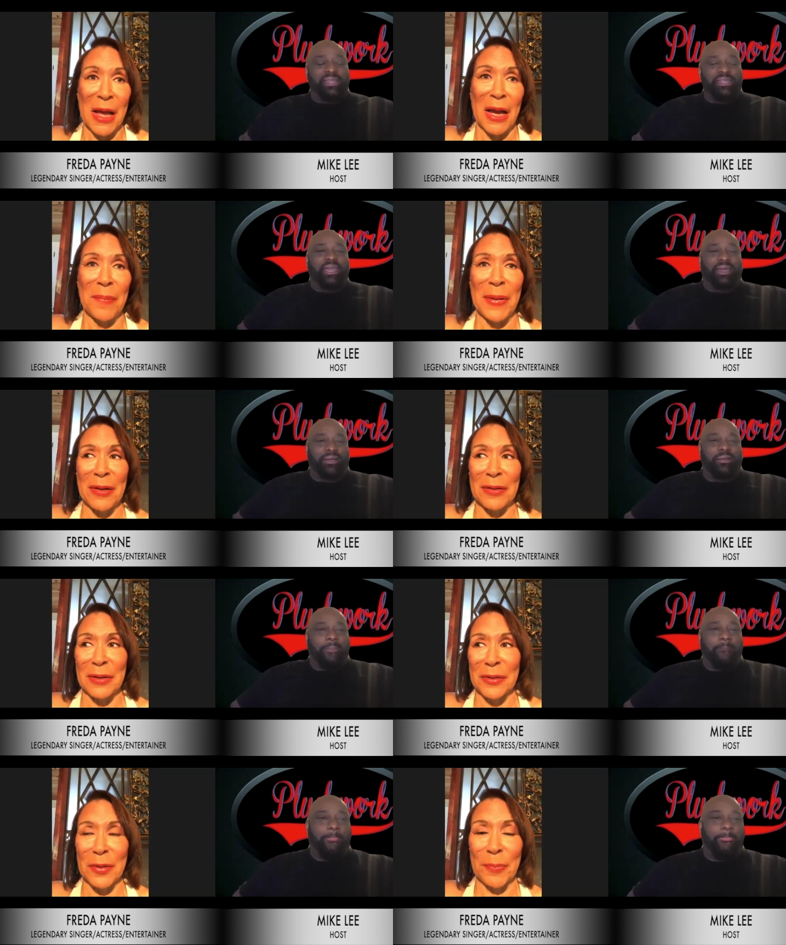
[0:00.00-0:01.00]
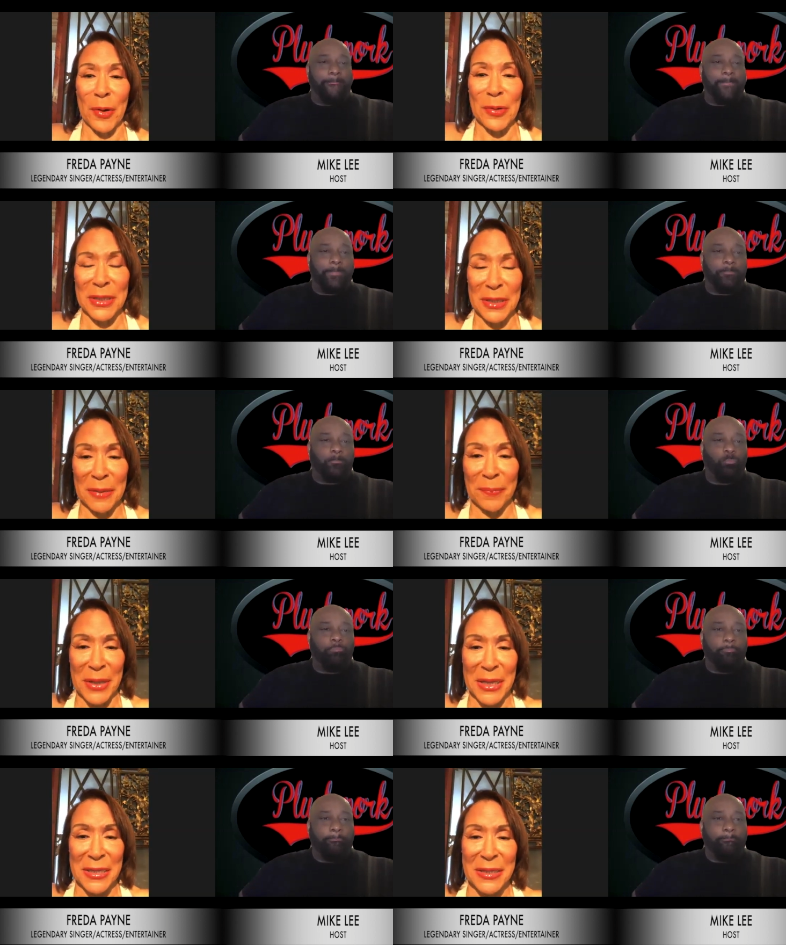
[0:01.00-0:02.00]
Speaker 1: yeah. about the birds and the
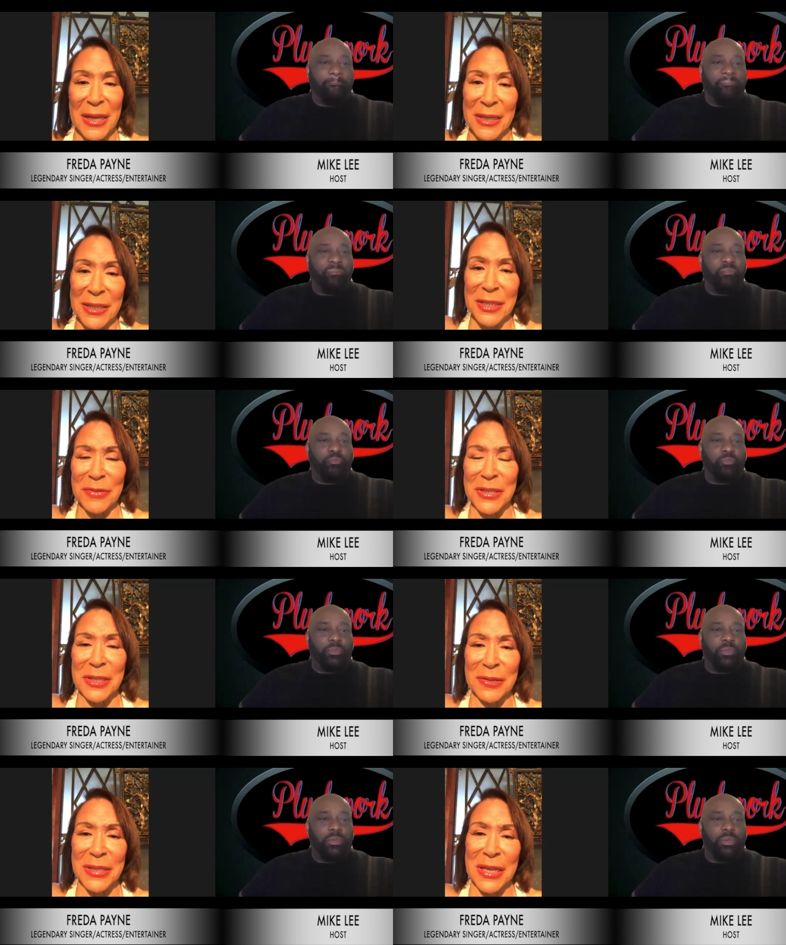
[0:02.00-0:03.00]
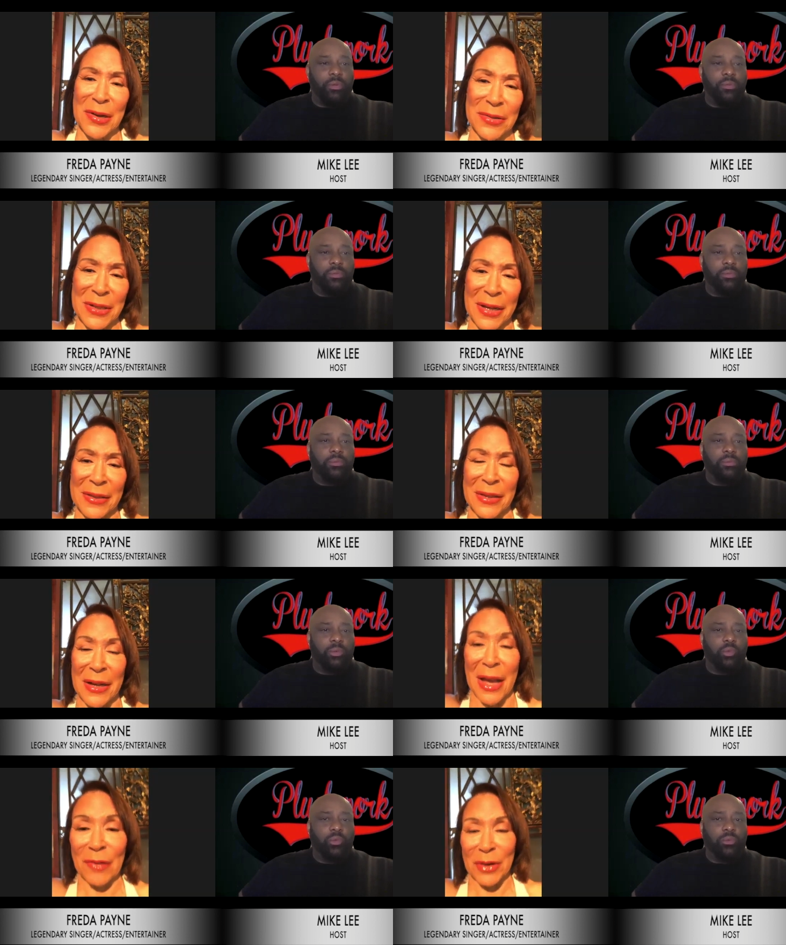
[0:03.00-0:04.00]
bees, she was still scared to death that
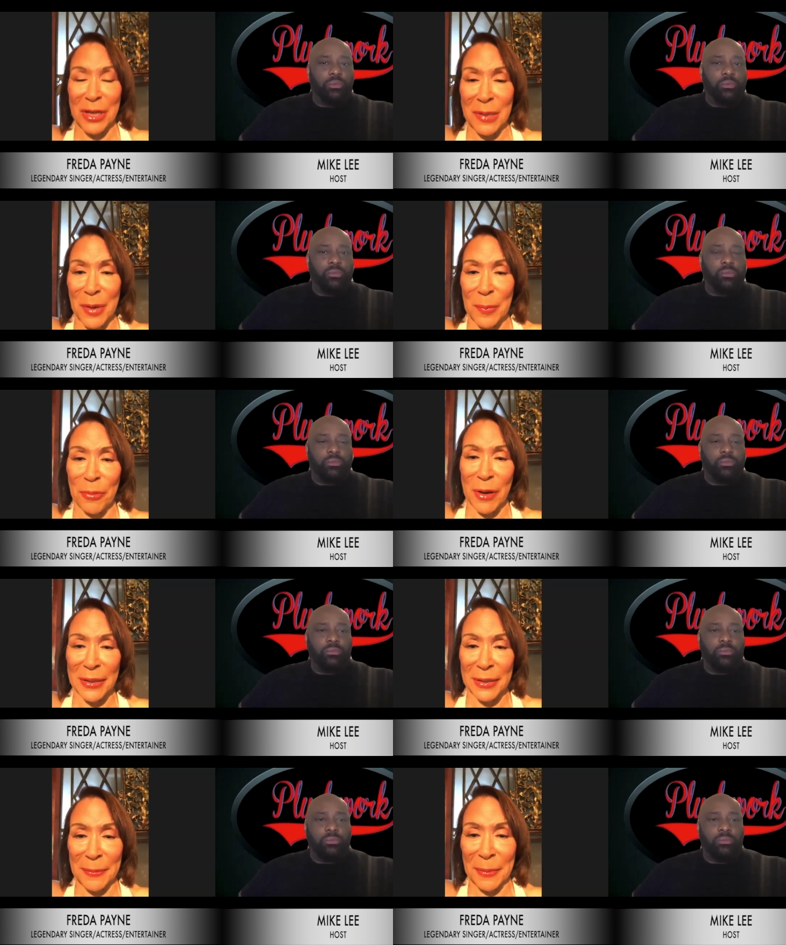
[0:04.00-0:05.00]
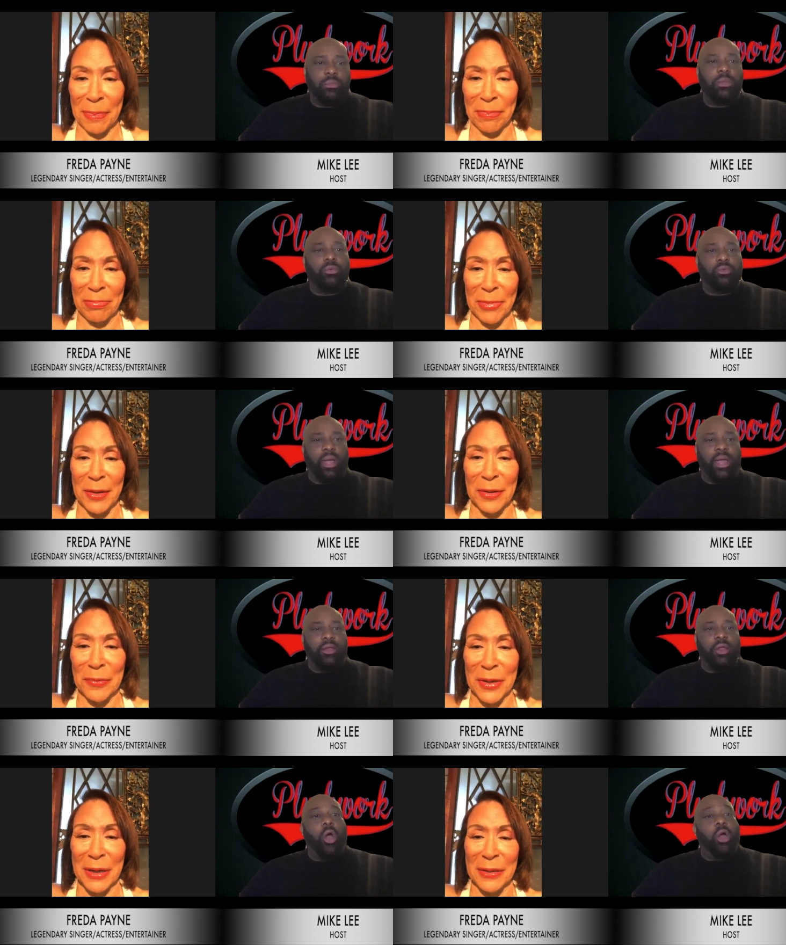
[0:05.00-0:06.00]
I would come up pregnant
Speaker 2: you right. know,
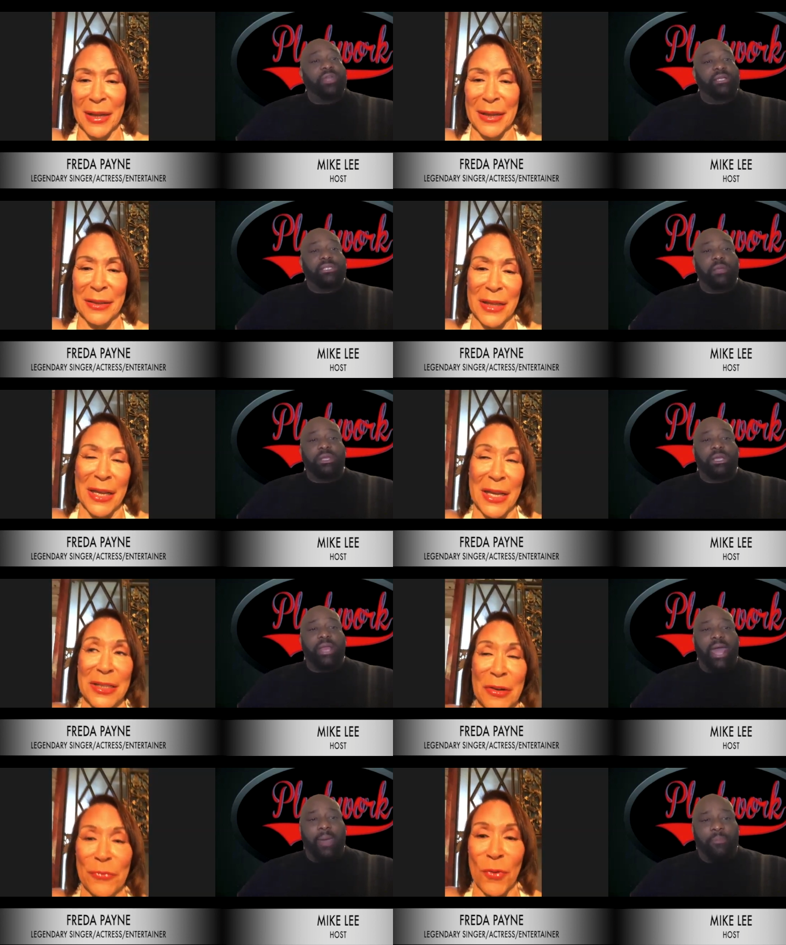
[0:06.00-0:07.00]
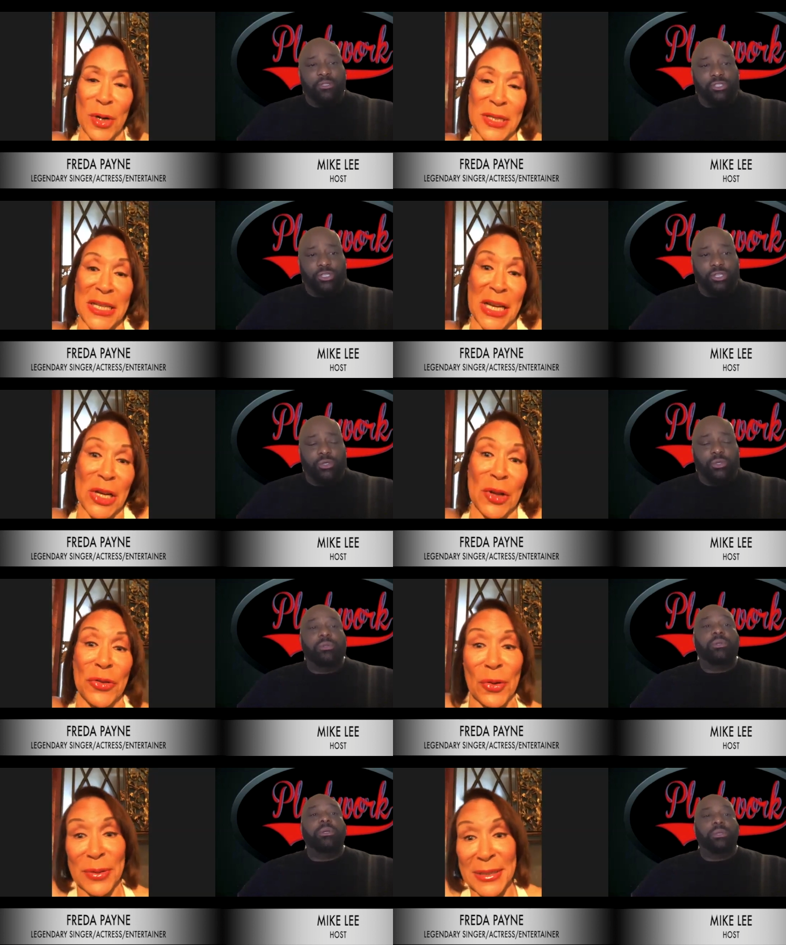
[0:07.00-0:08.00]
when I was like at the age of 14 or
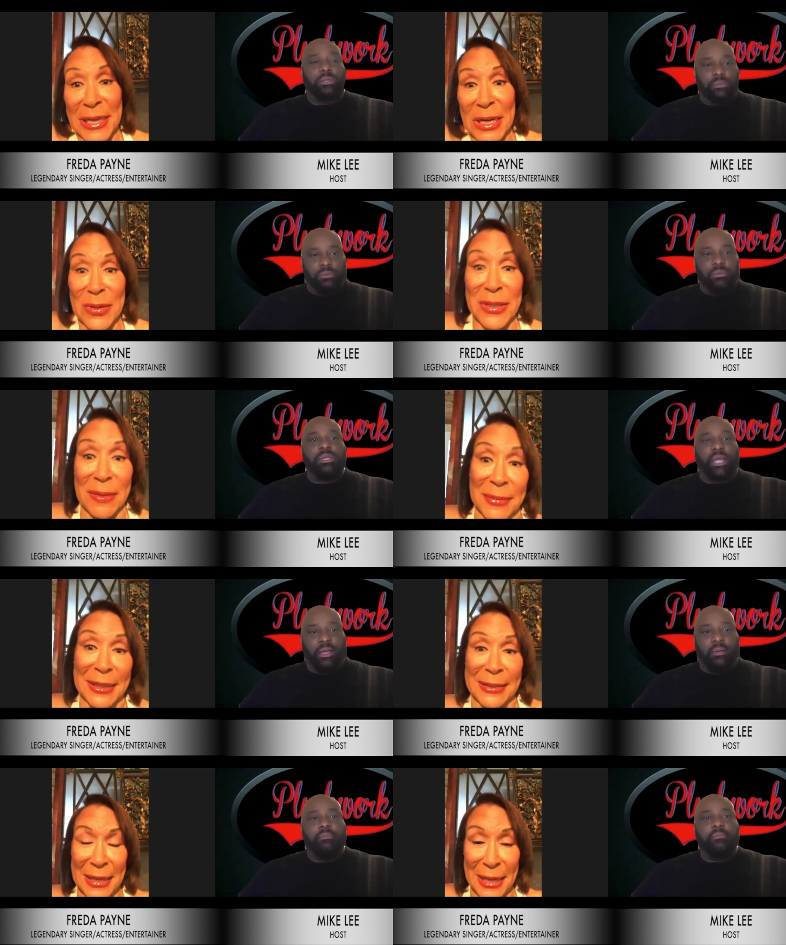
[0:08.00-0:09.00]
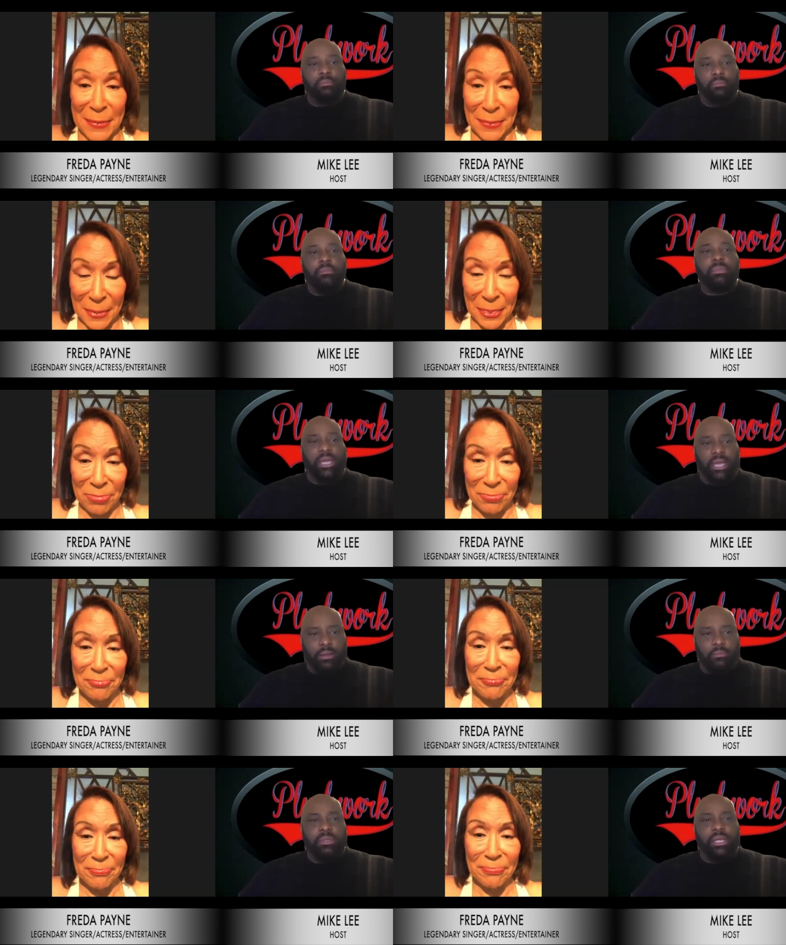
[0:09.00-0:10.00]
13 or something yeah. like that. Yeah,
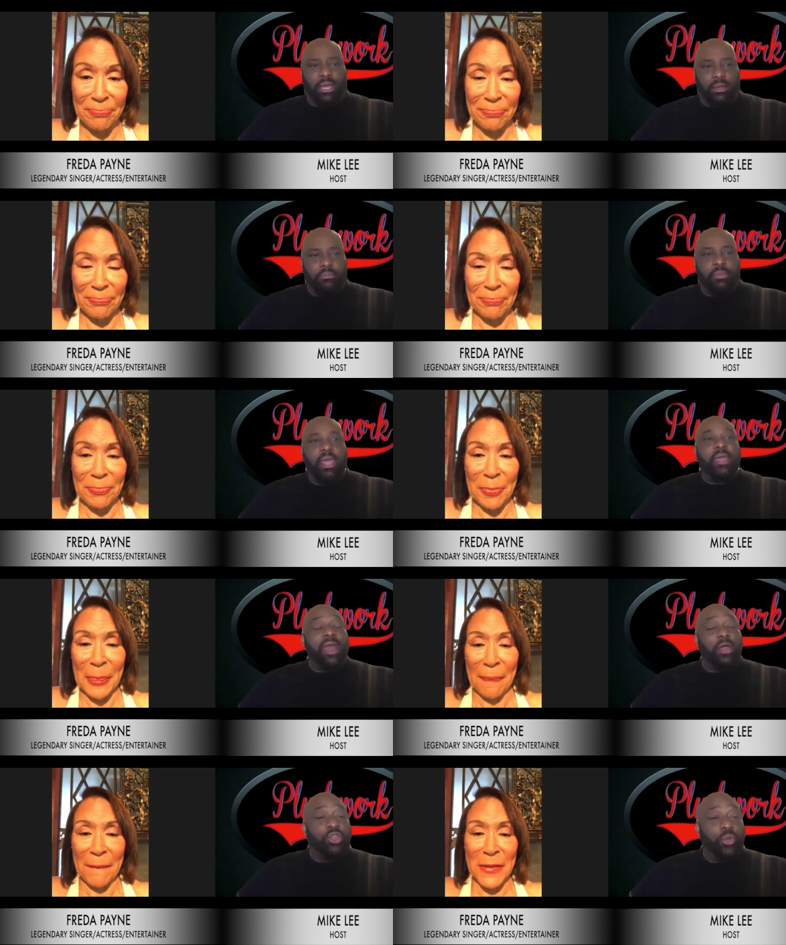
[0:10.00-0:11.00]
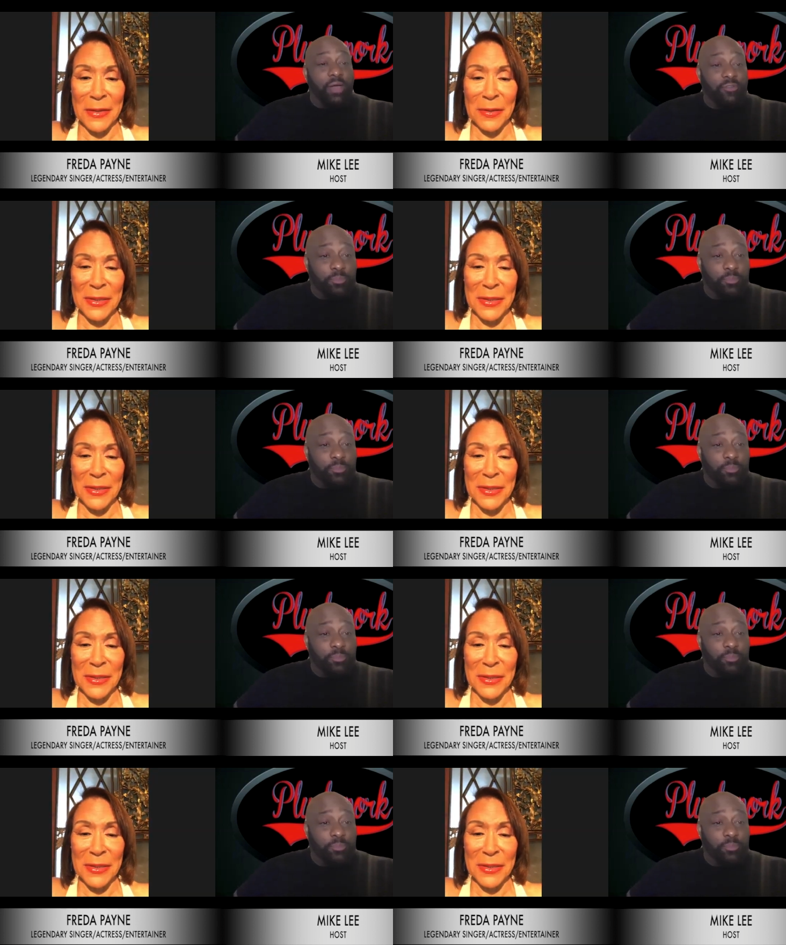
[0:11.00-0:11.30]
yeah. Mm-hmm. Now you have those